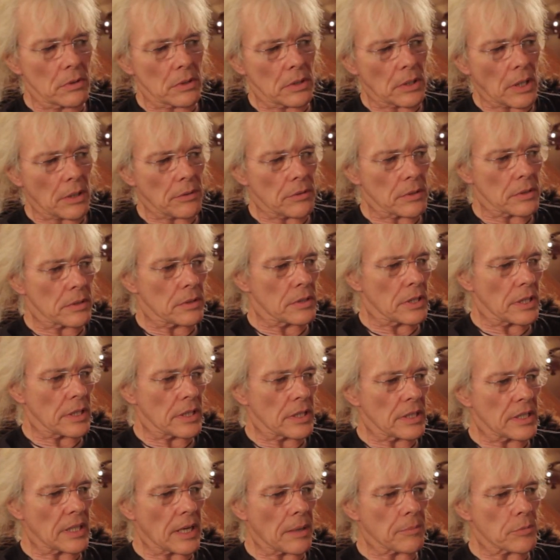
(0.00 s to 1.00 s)
go to turn
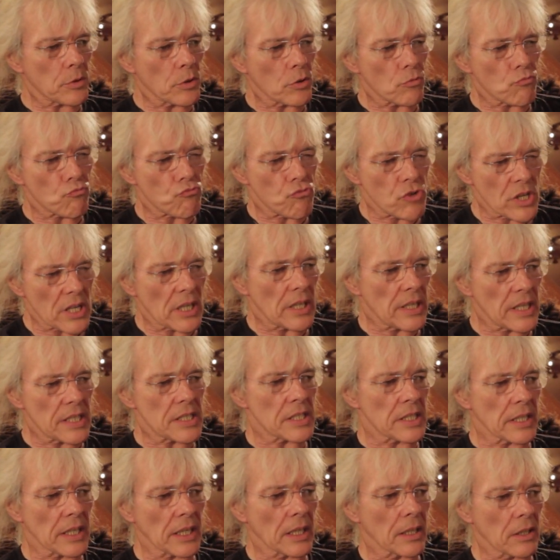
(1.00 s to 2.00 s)
it up to a
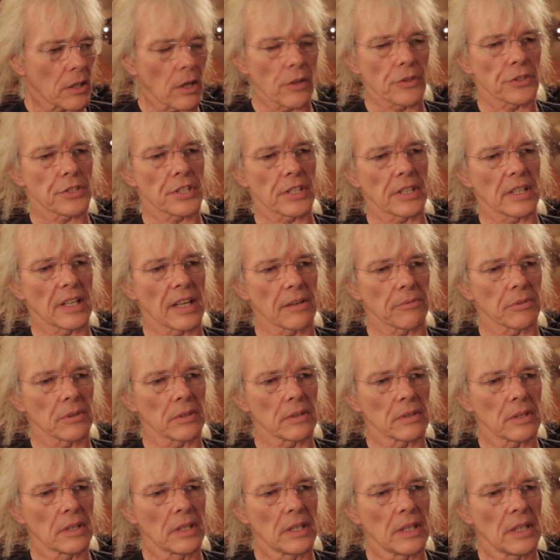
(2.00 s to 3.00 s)
realistic concert
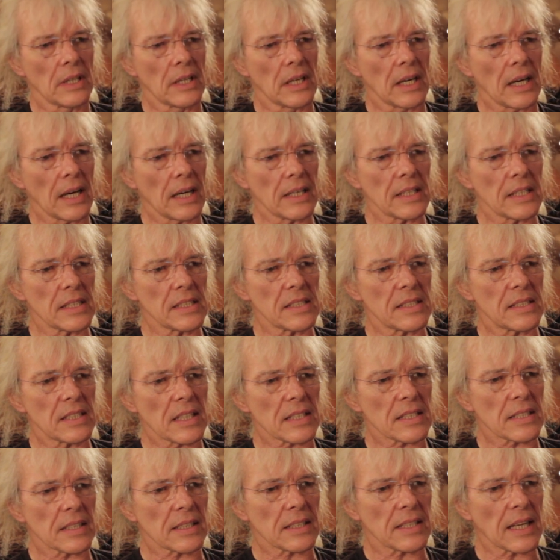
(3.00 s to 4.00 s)
level, and it
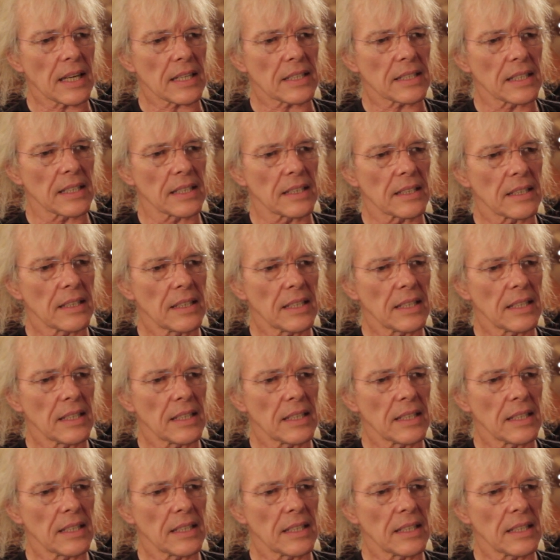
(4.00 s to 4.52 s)
doesn't cut it.